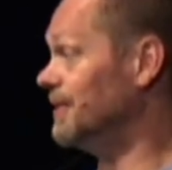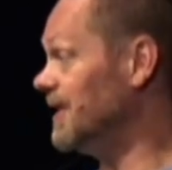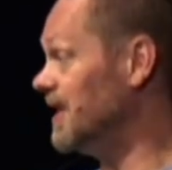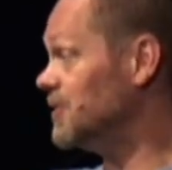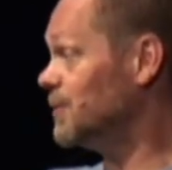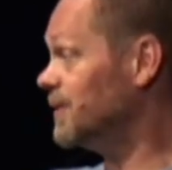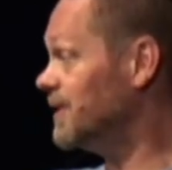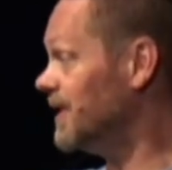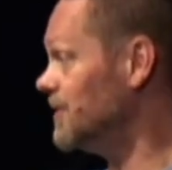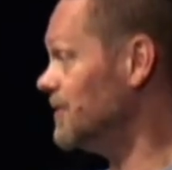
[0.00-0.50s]
And
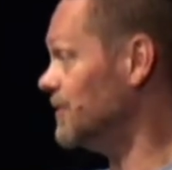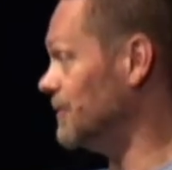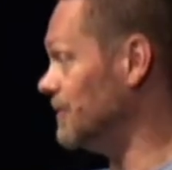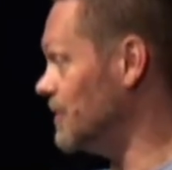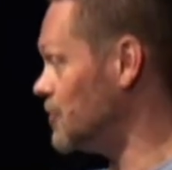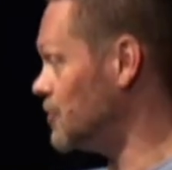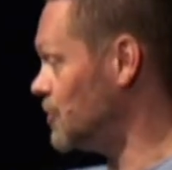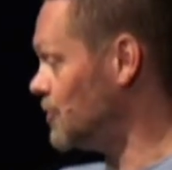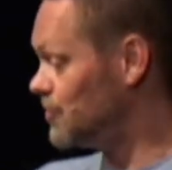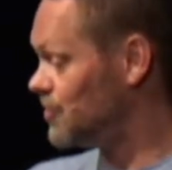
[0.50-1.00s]
that's what they do.
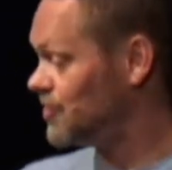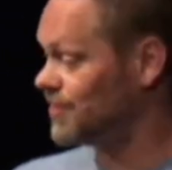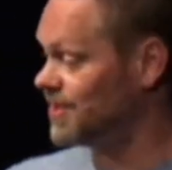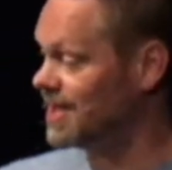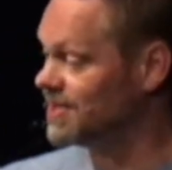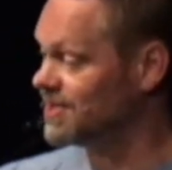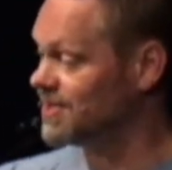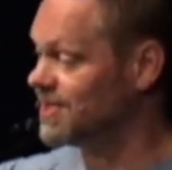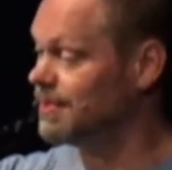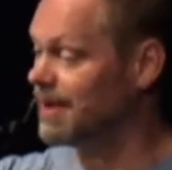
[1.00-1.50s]
The church
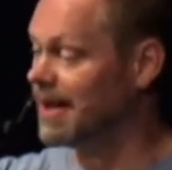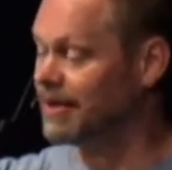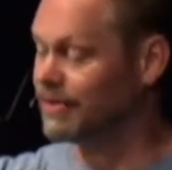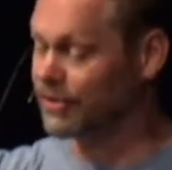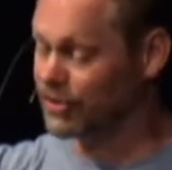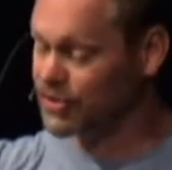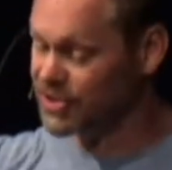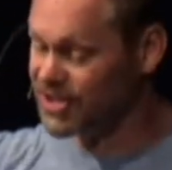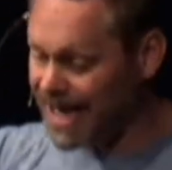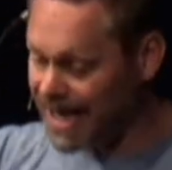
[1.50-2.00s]
sends them out.
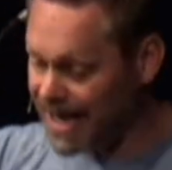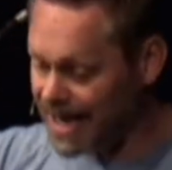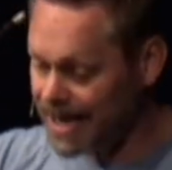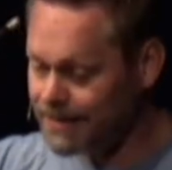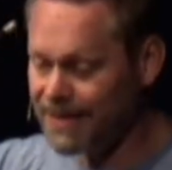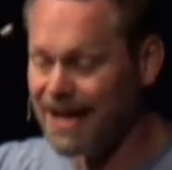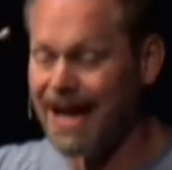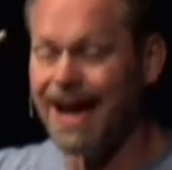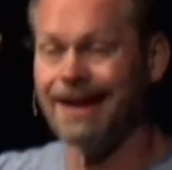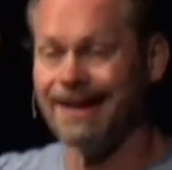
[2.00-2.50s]
Their
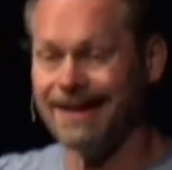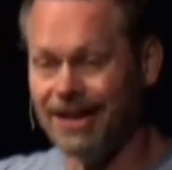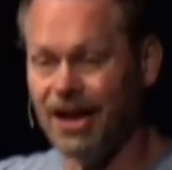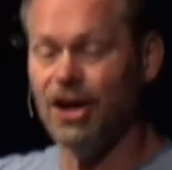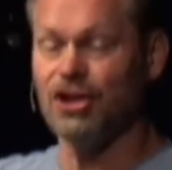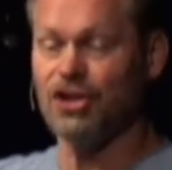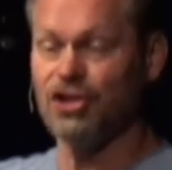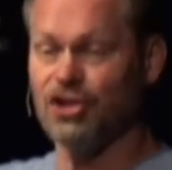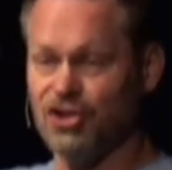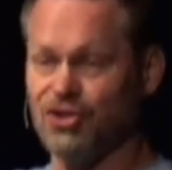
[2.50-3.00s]
time got
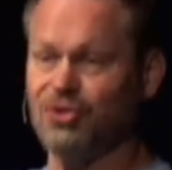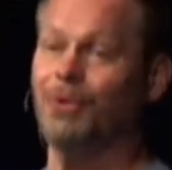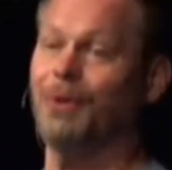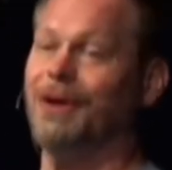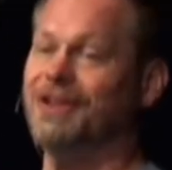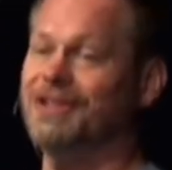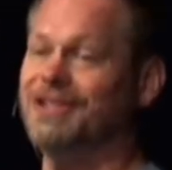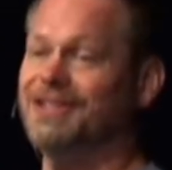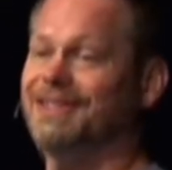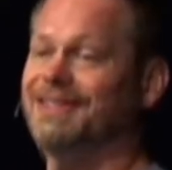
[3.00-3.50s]
cut
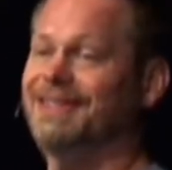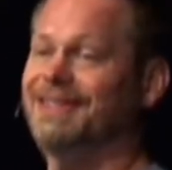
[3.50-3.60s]
short